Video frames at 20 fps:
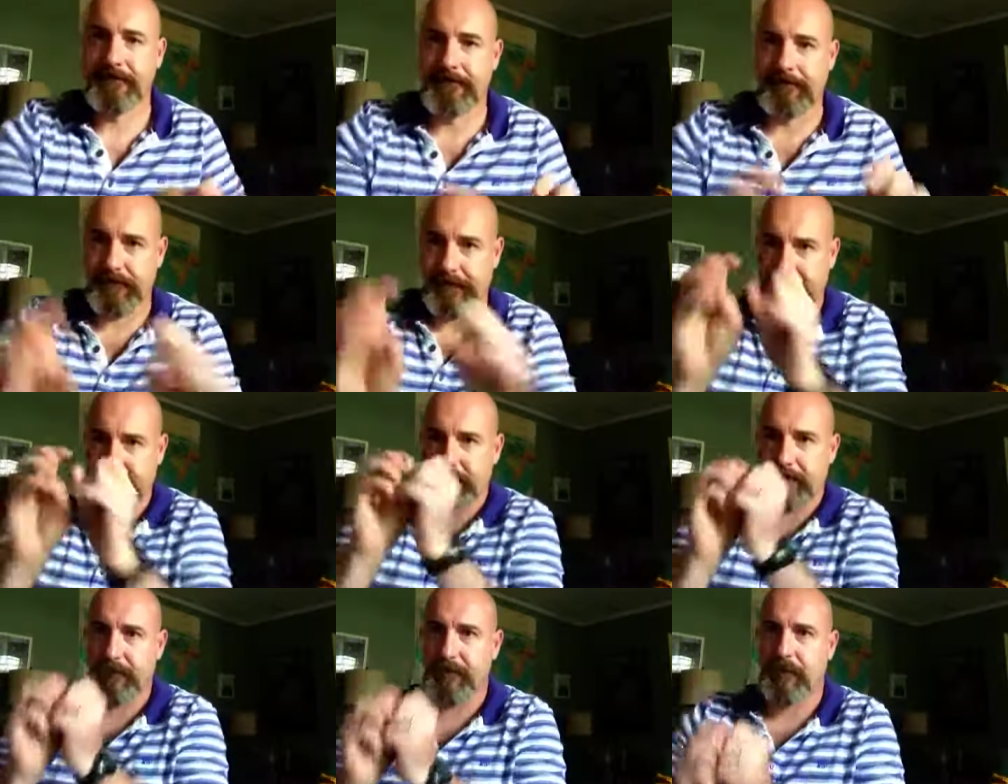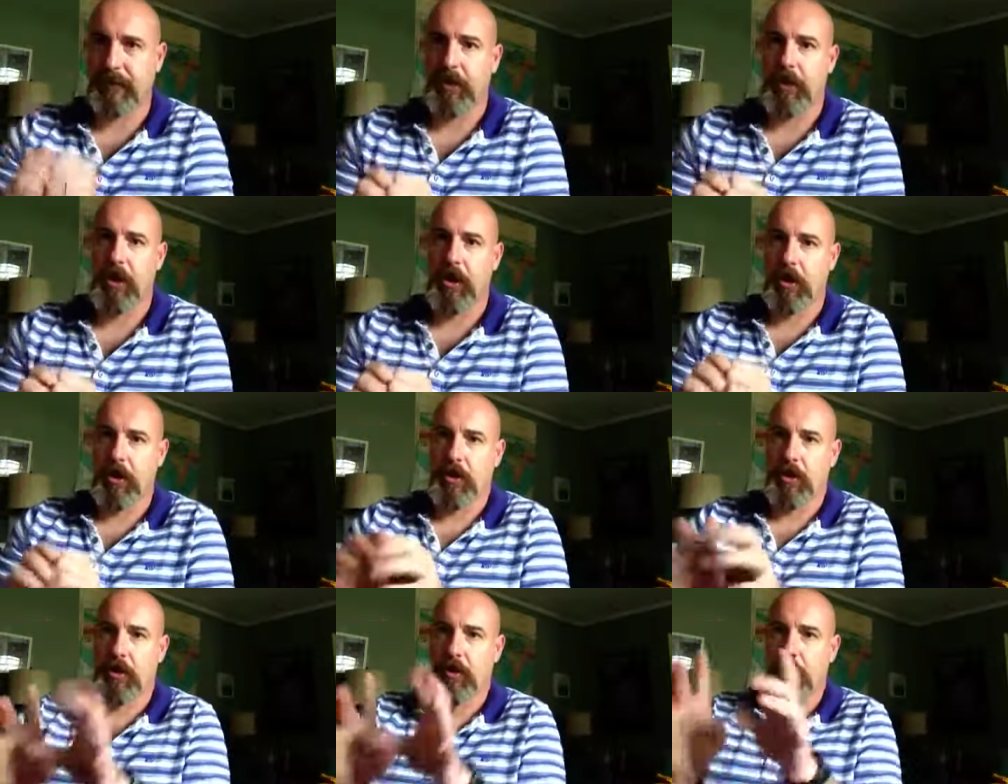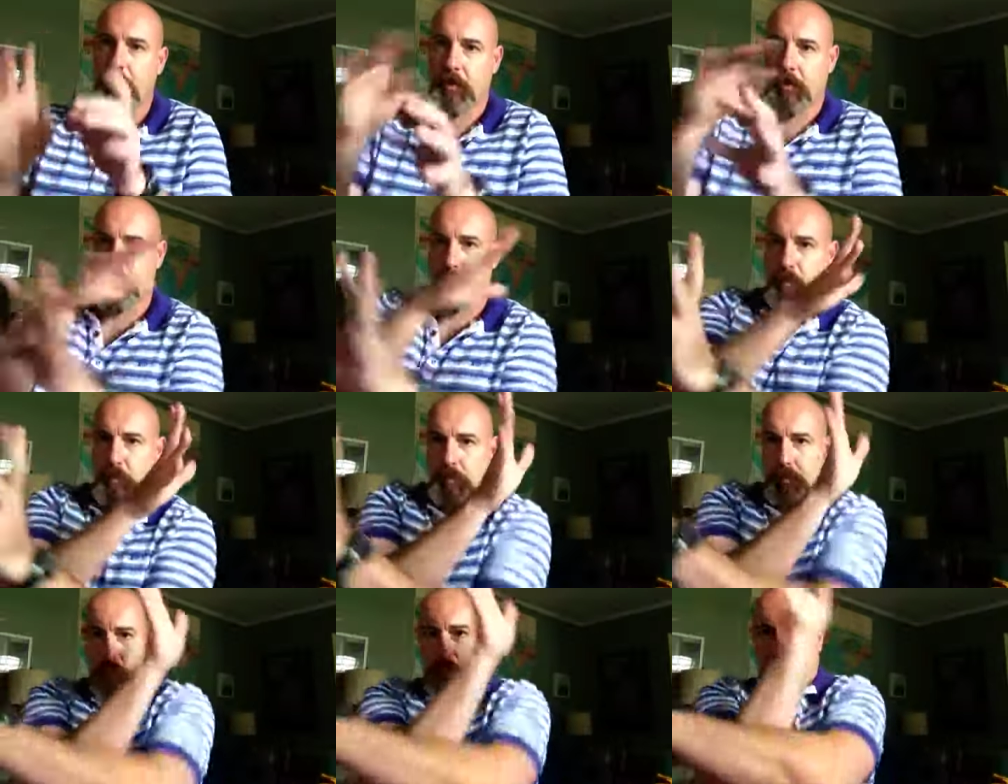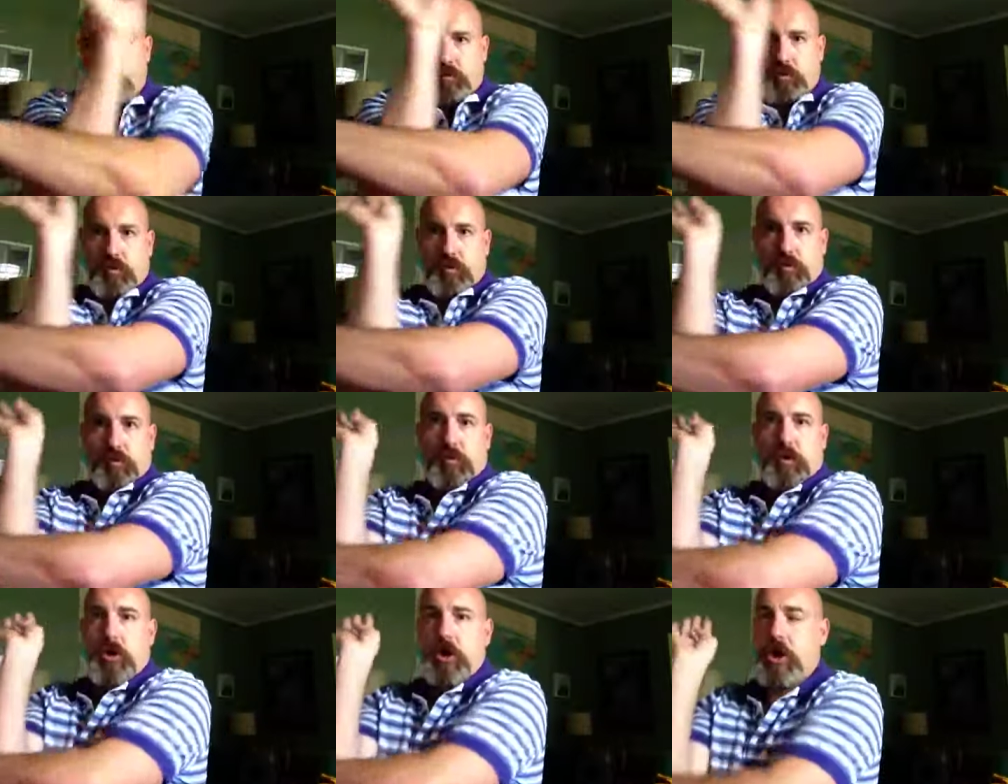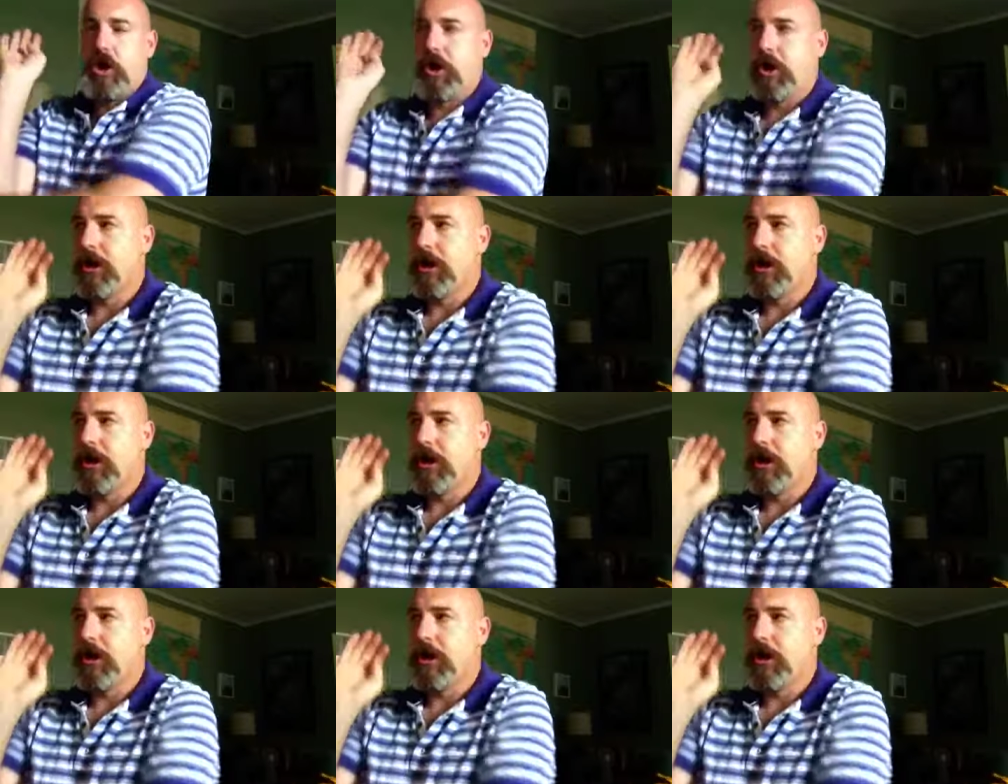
flexible, good.